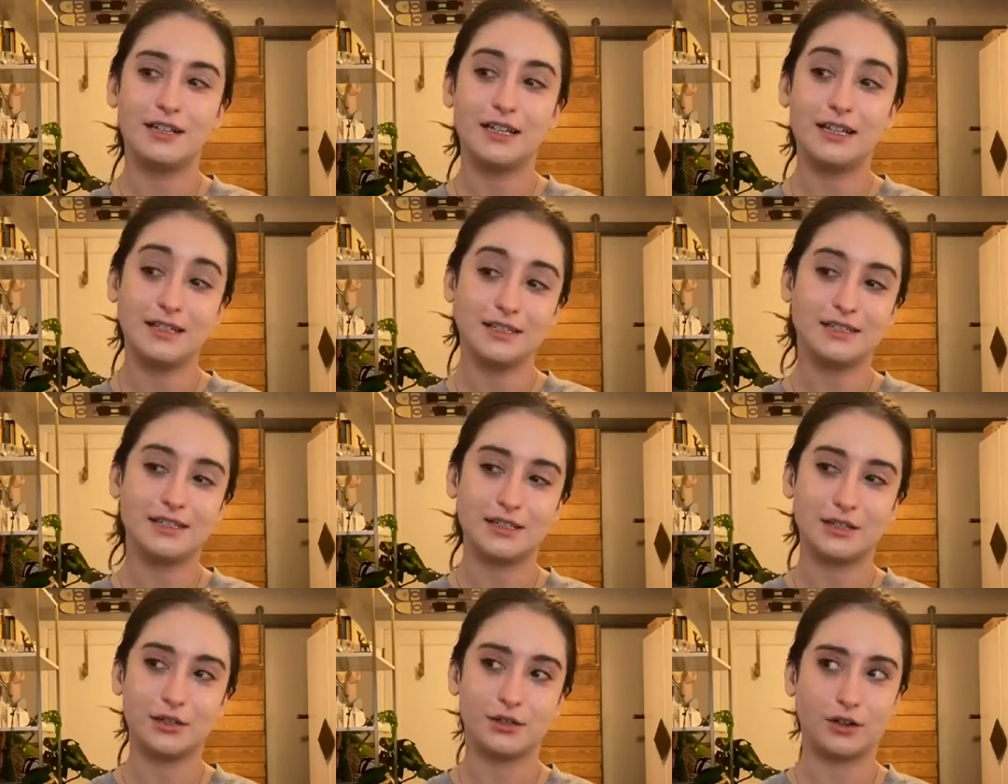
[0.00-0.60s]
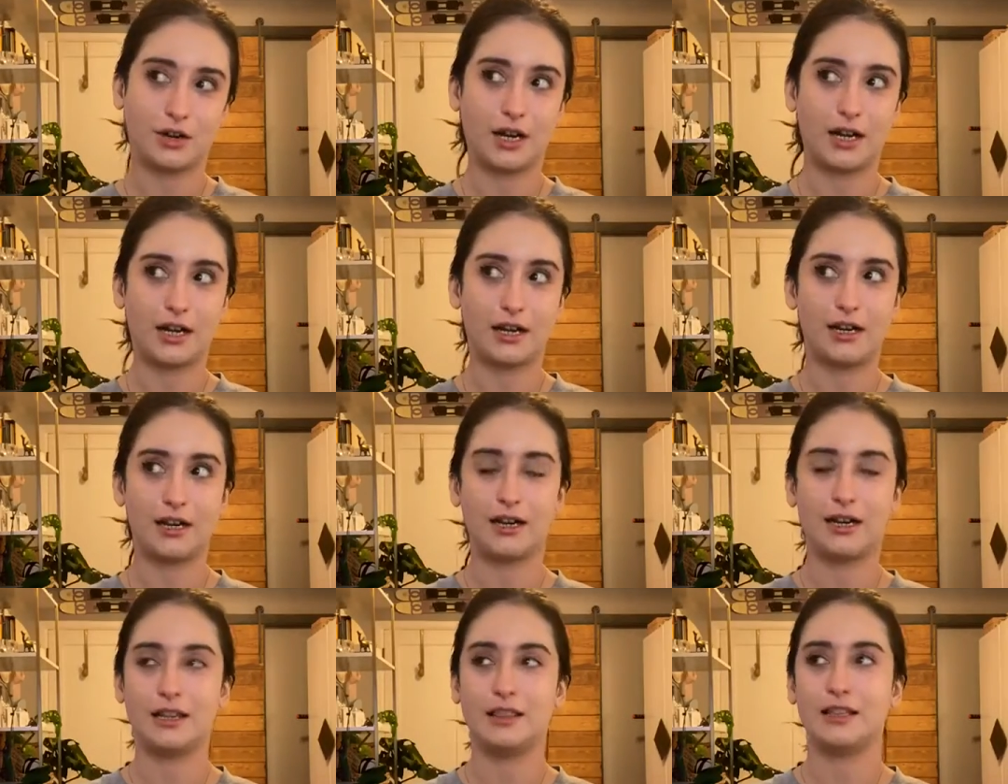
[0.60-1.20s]
is
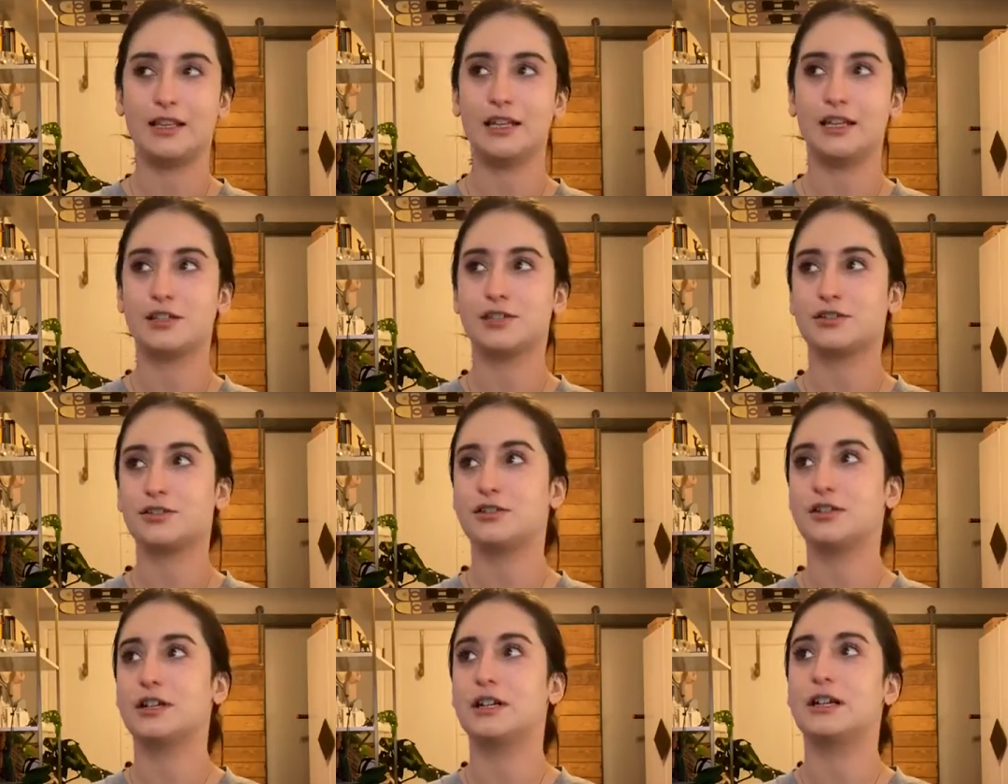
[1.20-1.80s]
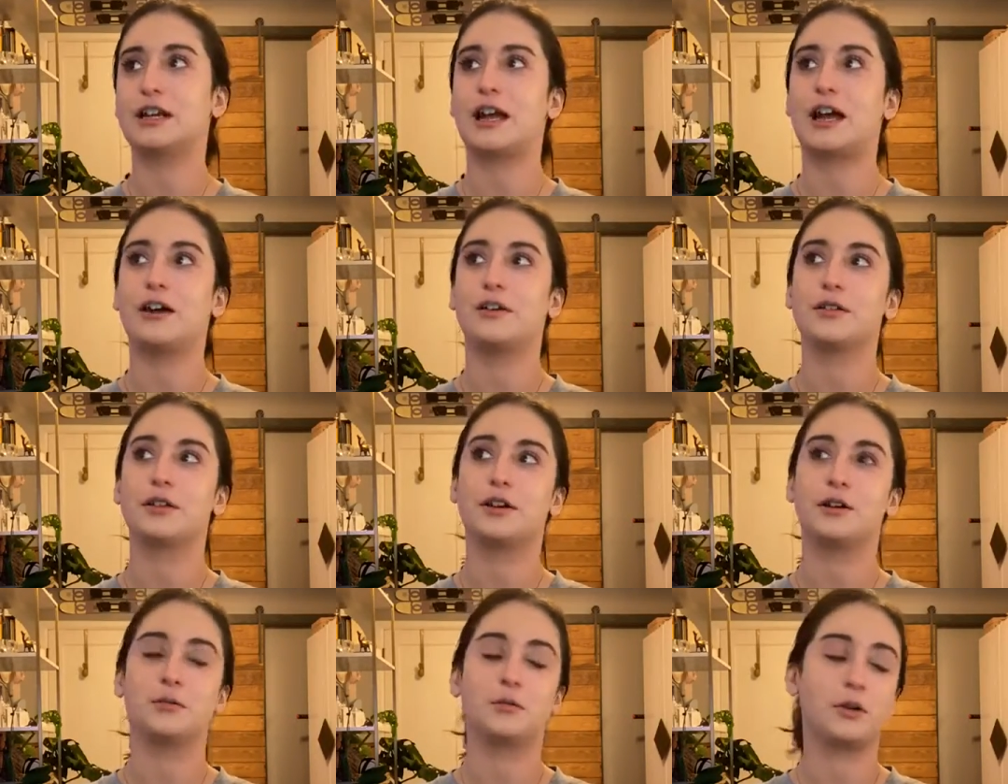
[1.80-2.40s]
integrated in the history and
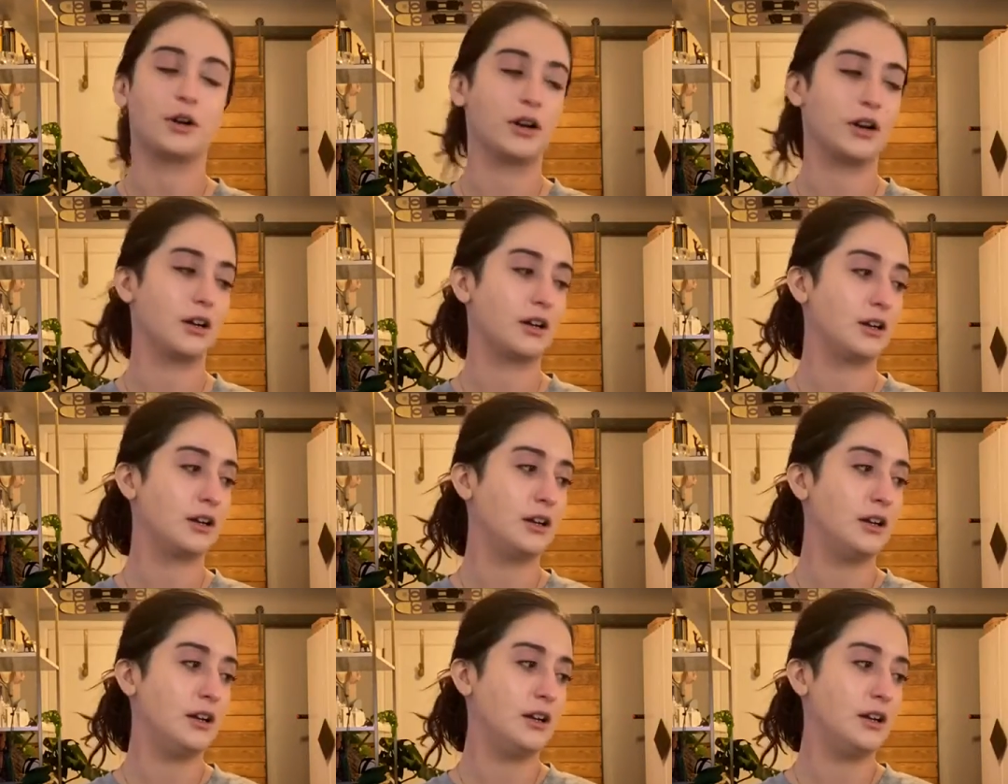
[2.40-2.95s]
how they all work,